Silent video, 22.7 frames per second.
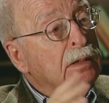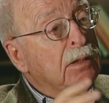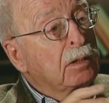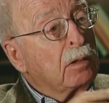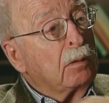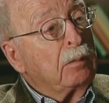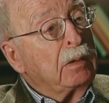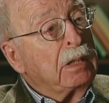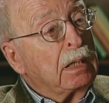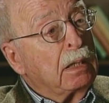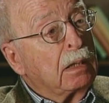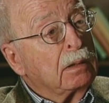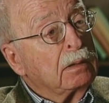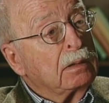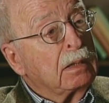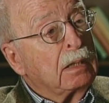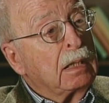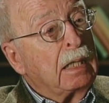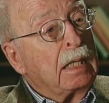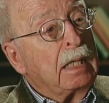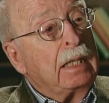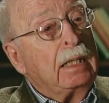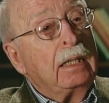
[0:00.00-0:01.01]
that's going on
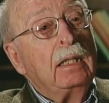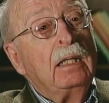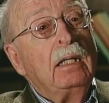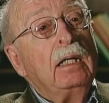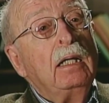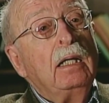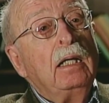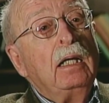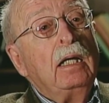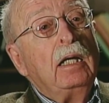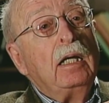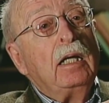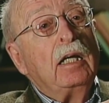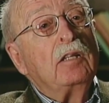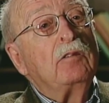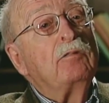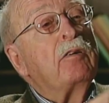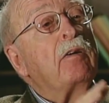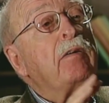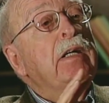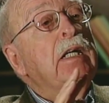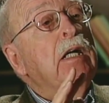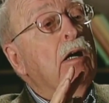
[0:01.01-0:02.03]
today,
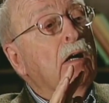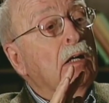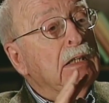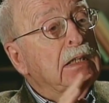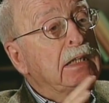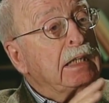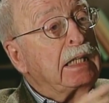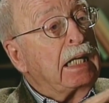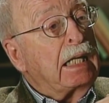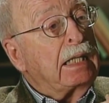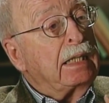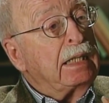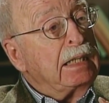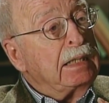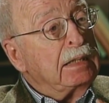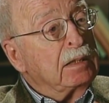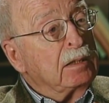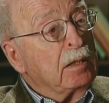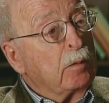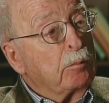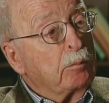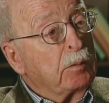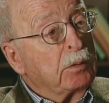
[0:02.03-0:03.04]
it's very hard to get
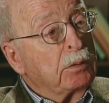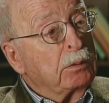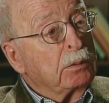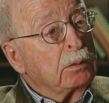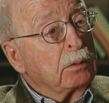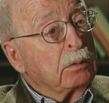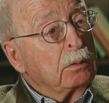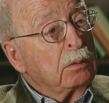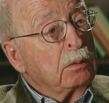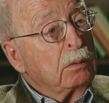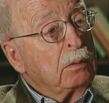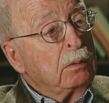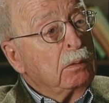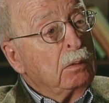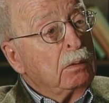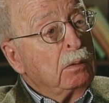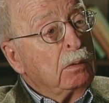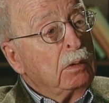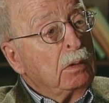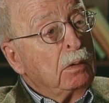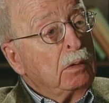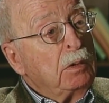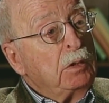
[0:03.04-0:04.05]
these numbers.
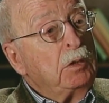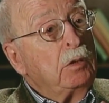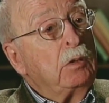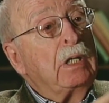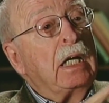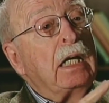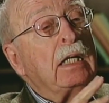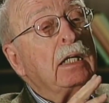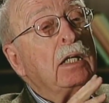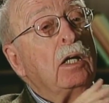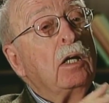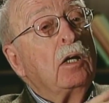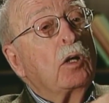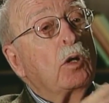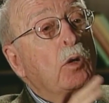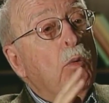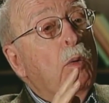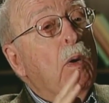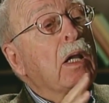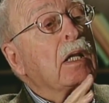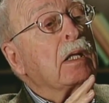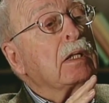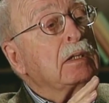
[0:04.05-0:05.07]
You get
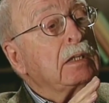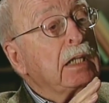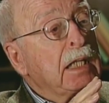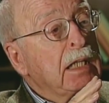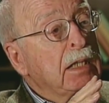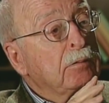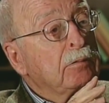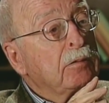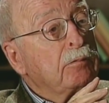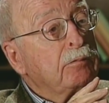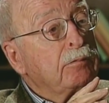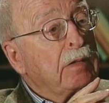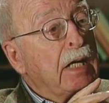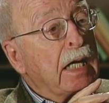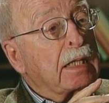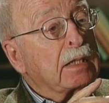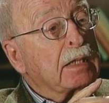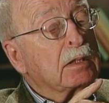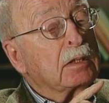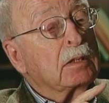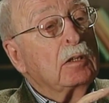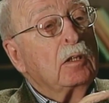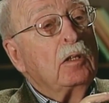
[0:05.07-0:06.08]
qualitative
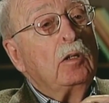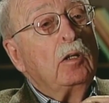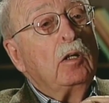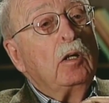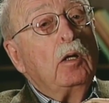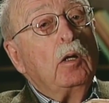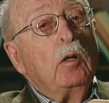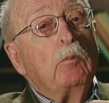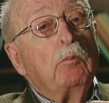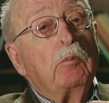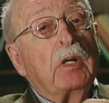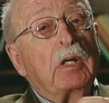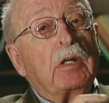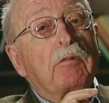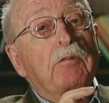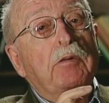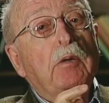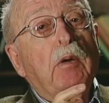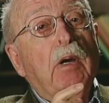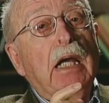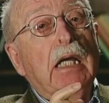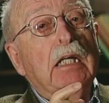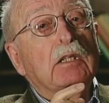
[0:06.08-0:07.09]
effects, but if
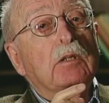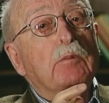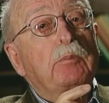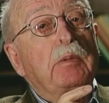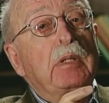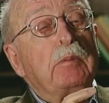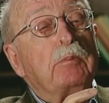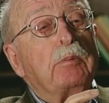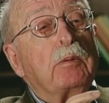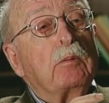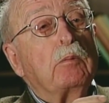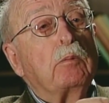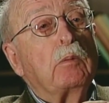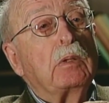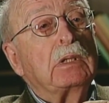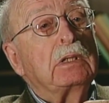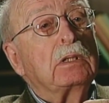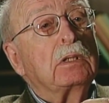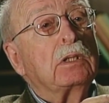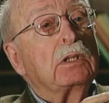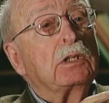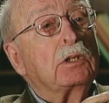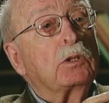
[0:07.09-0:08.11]
you ask people
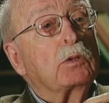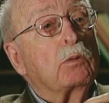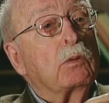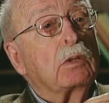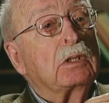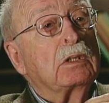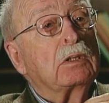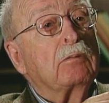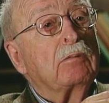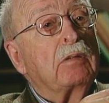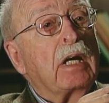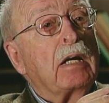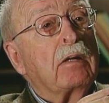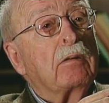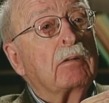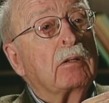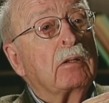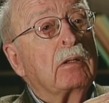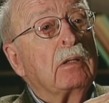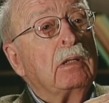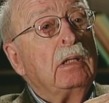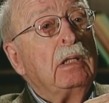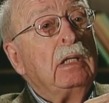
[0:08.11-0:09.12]
what's the source of
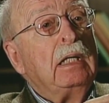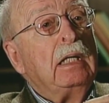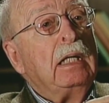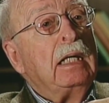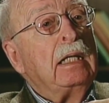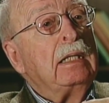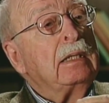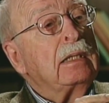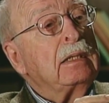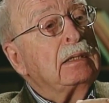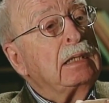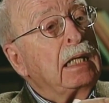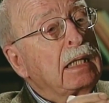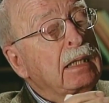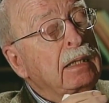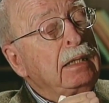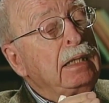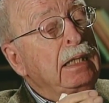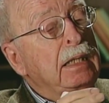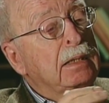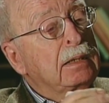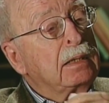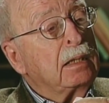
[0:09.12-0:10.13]
error in the
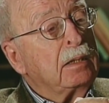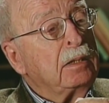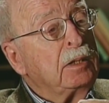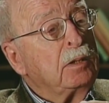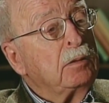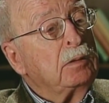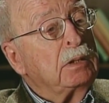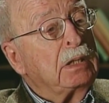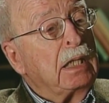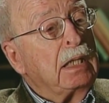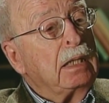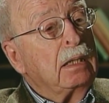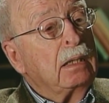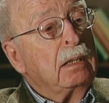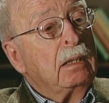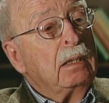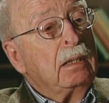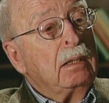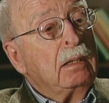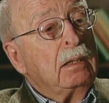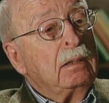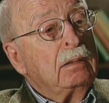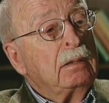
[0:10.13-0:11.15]
techniques they're using,
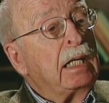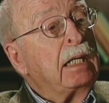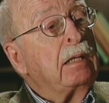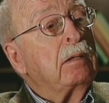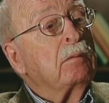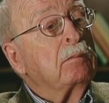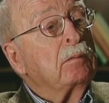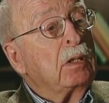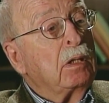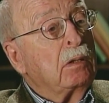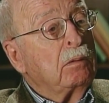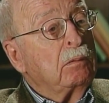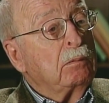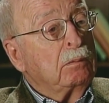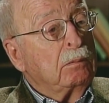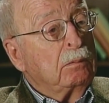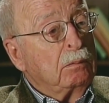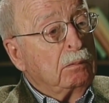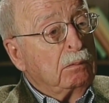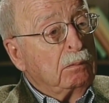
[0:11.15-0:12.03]
they don't know.